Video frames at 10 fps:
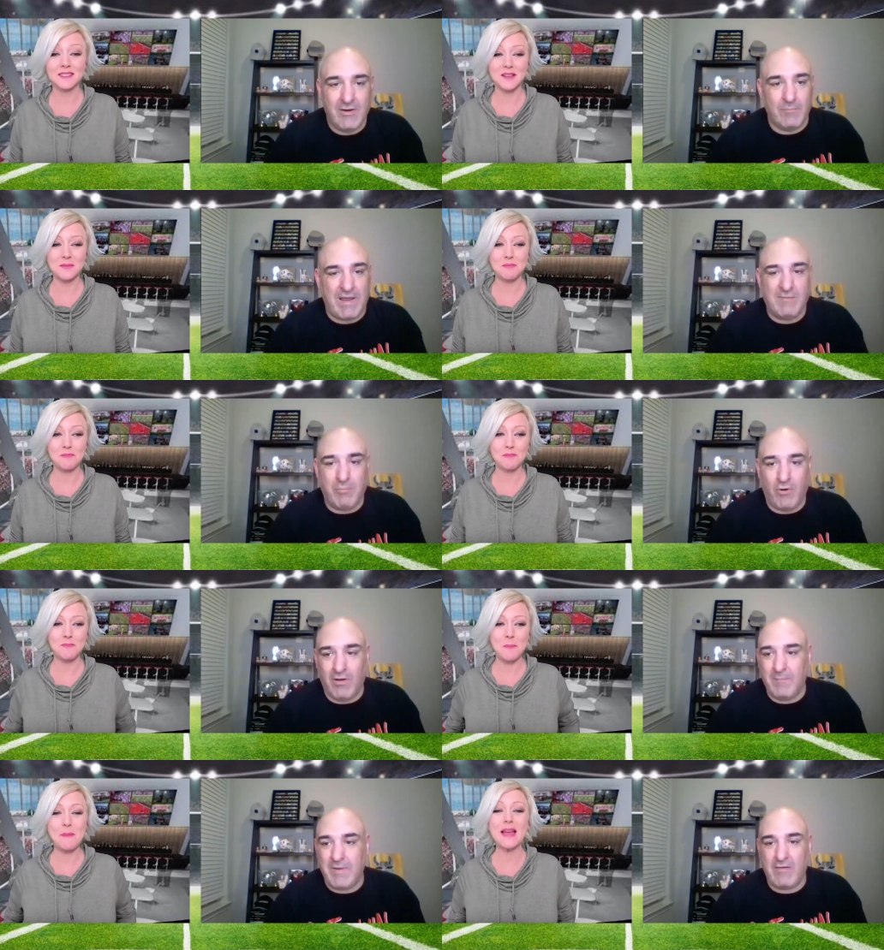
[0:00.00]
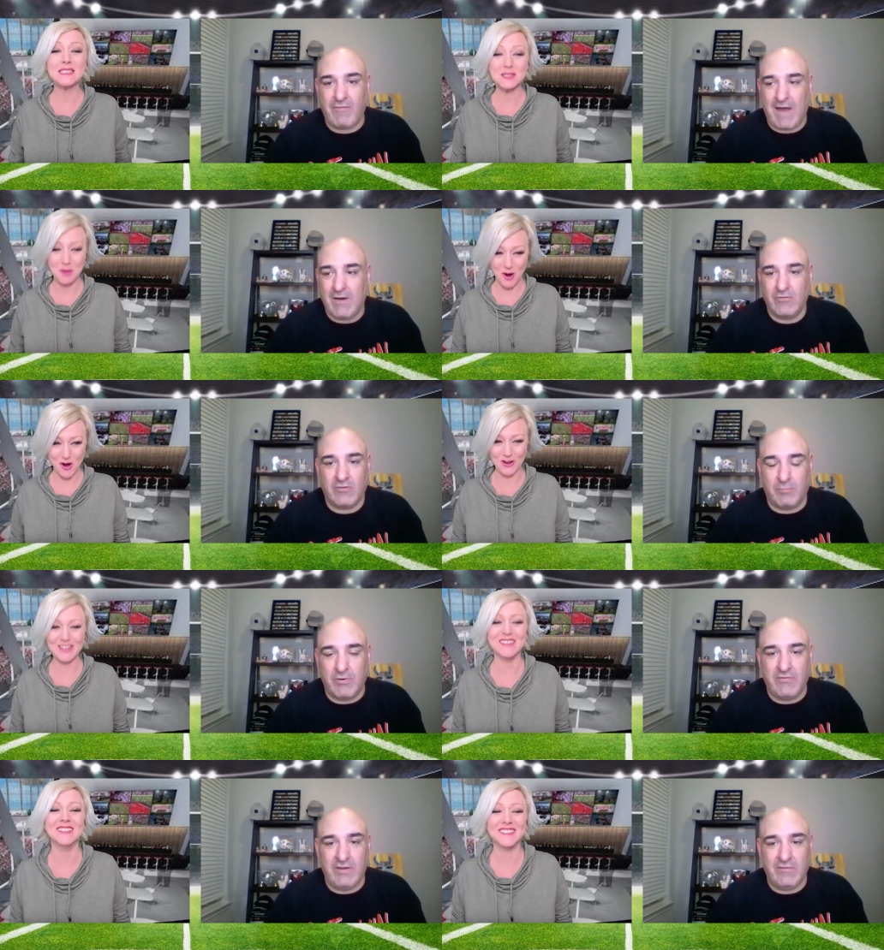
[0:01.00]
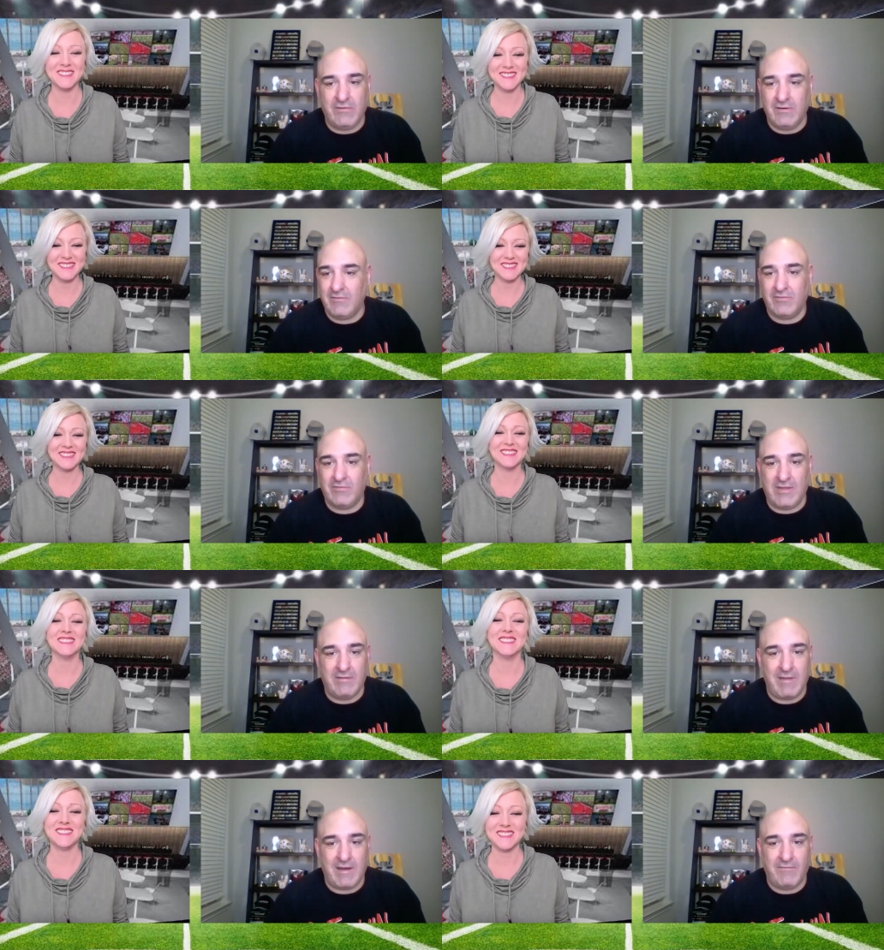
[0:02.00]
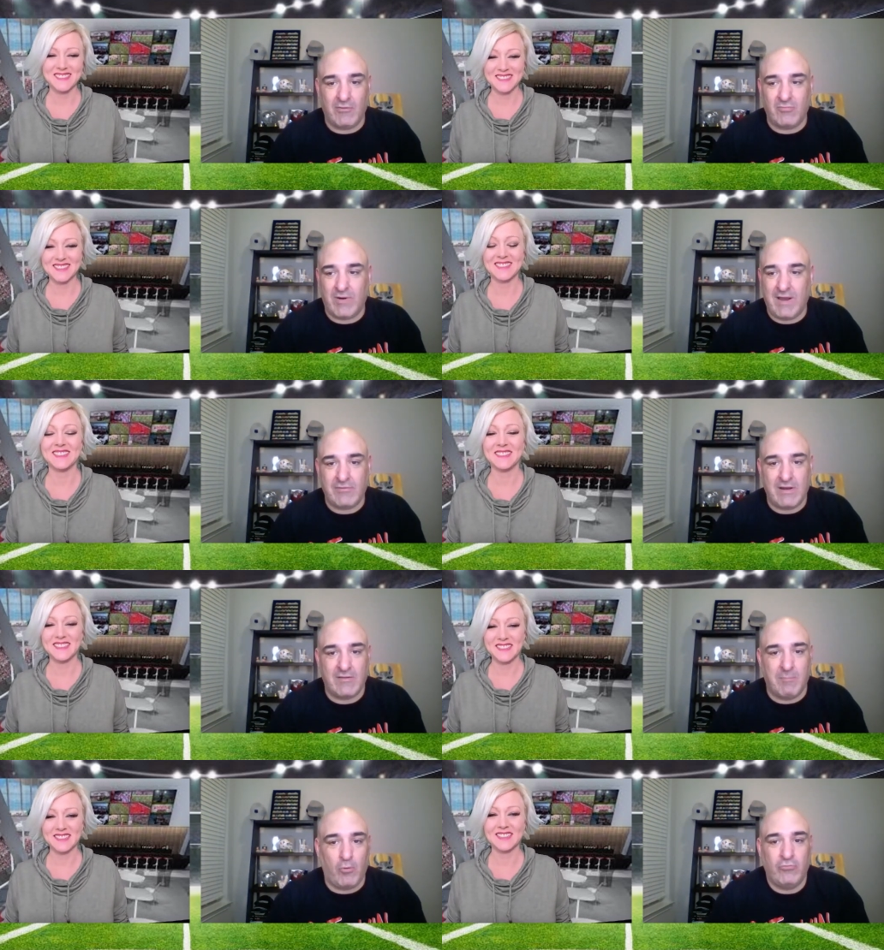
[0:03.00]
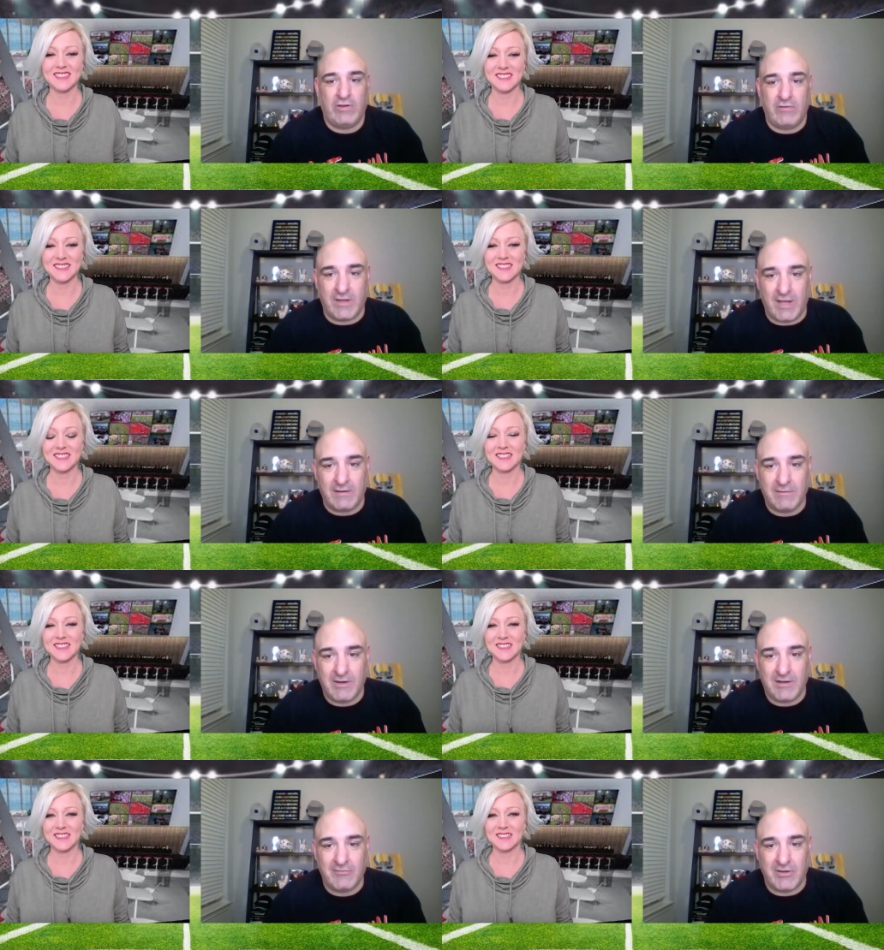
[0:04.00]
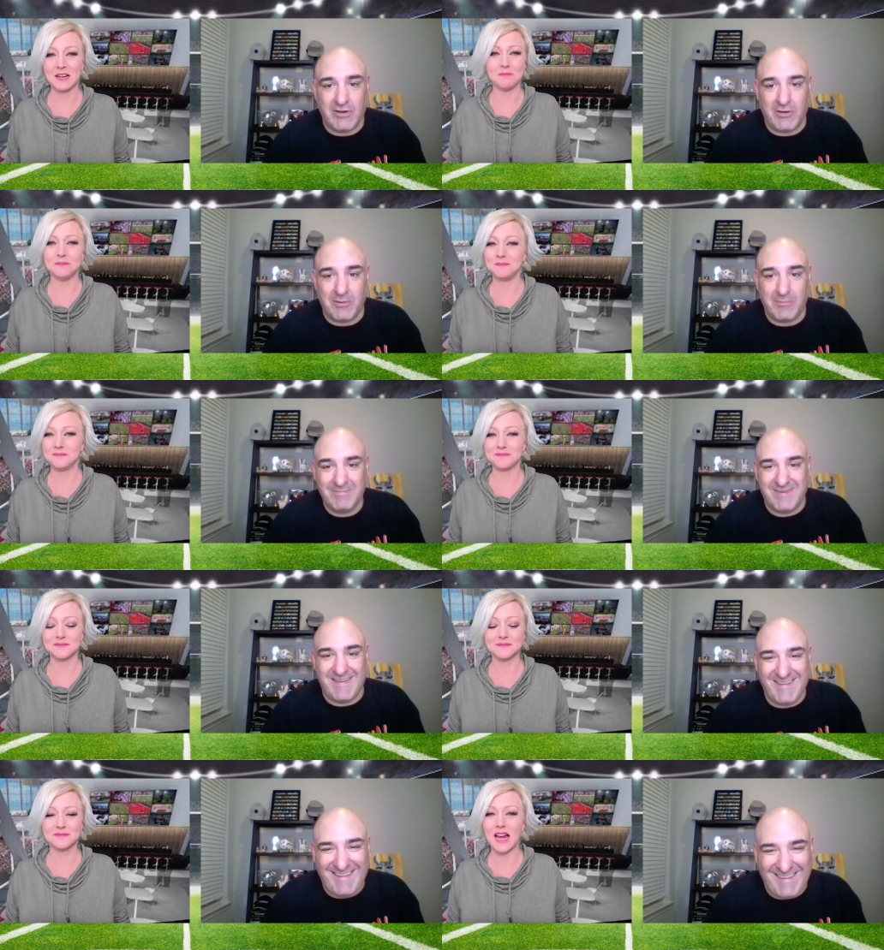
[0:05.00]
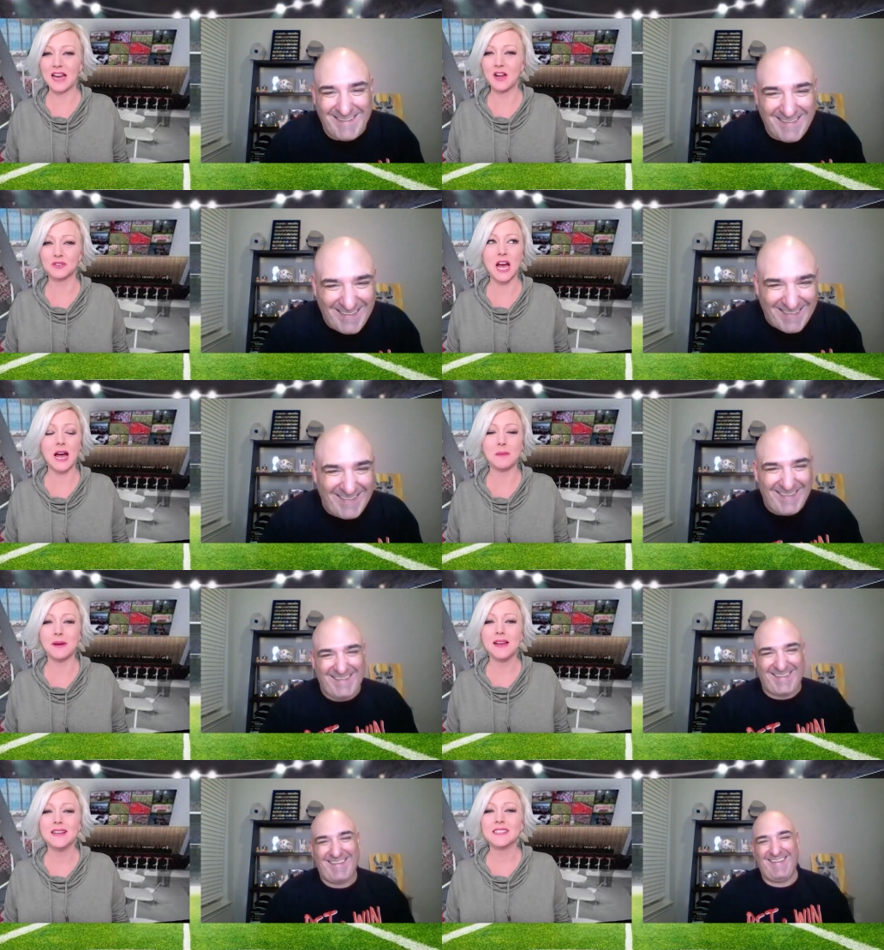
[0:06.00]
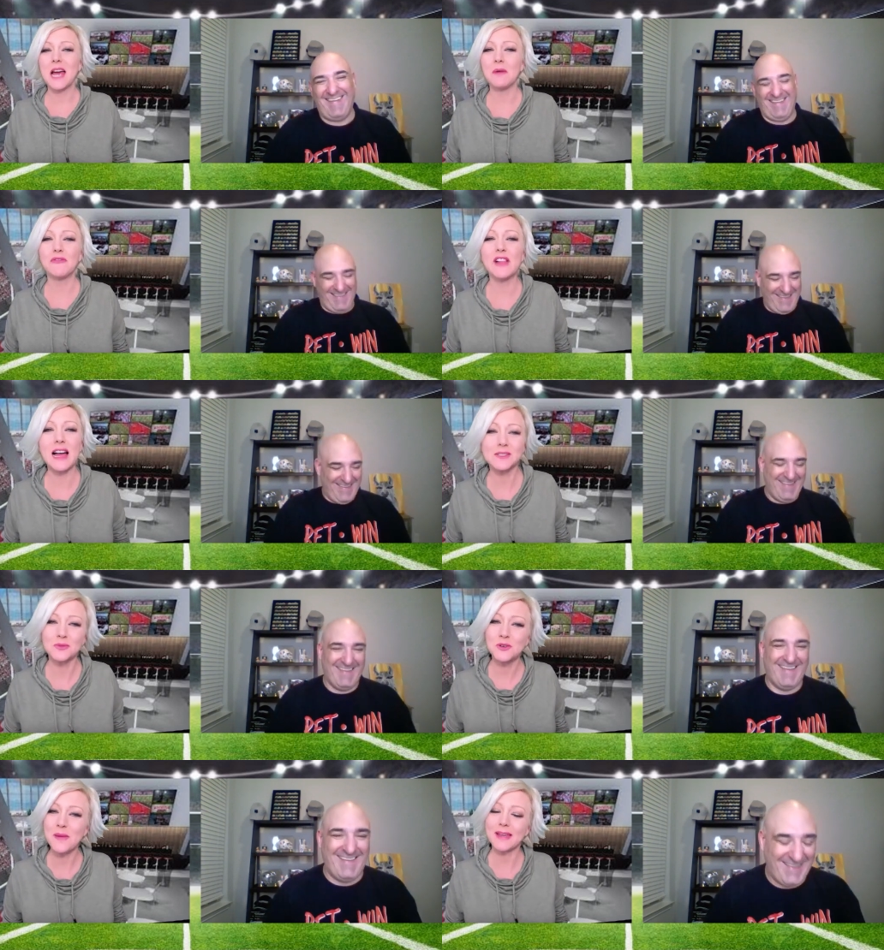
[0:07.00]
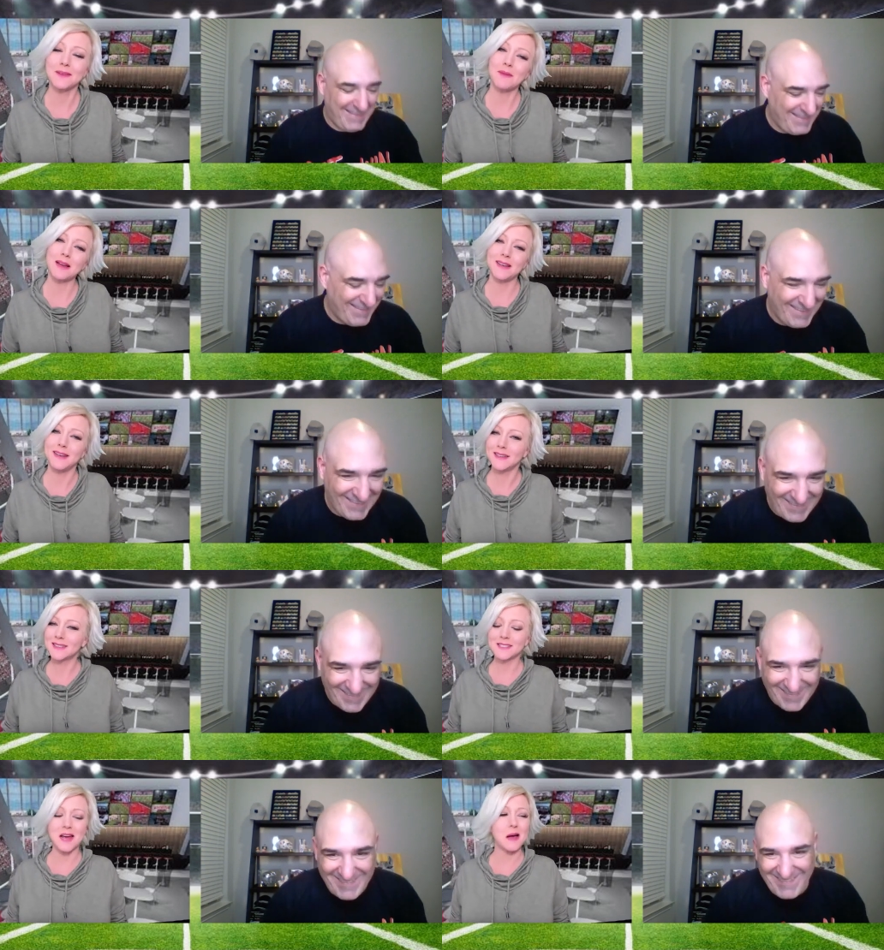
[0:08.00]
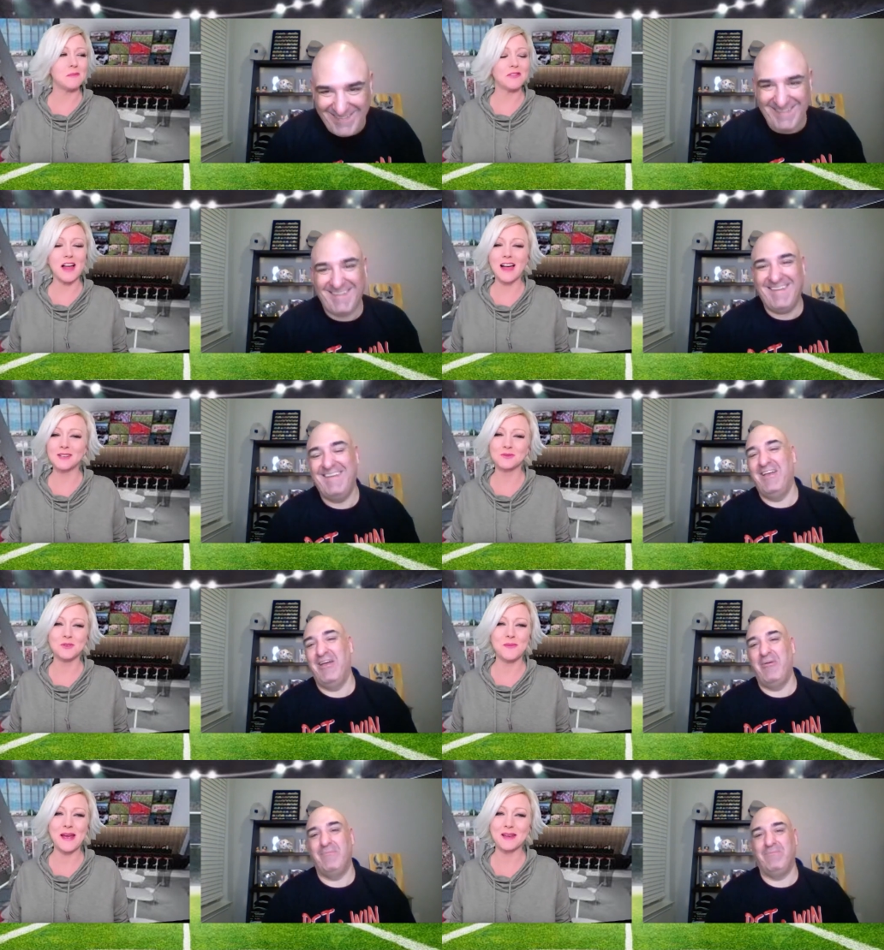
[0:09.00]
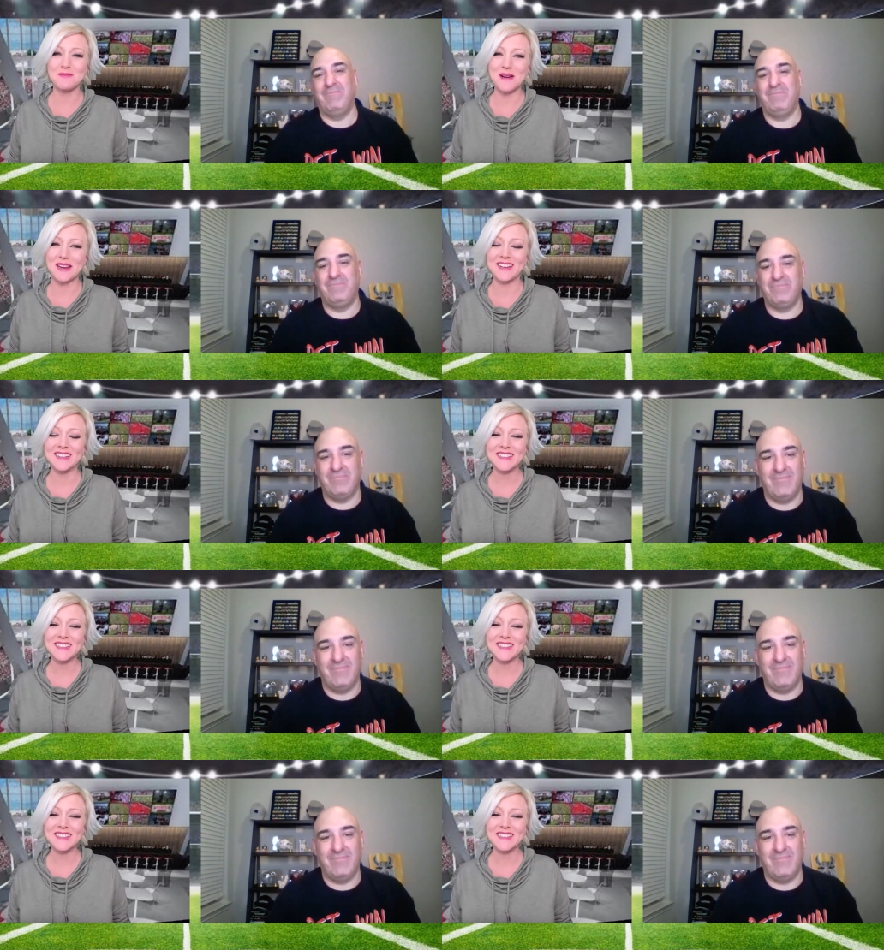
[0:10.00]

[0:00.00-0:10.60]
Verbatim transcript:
Speaker 1: know baseball, NBA Finals. It's preseason. It's the NFL draft, and it's bowl season again. next thing you yep. know.
Speaker 2: I know time time flies when you're making money, Higgs. Time flies when you're making money.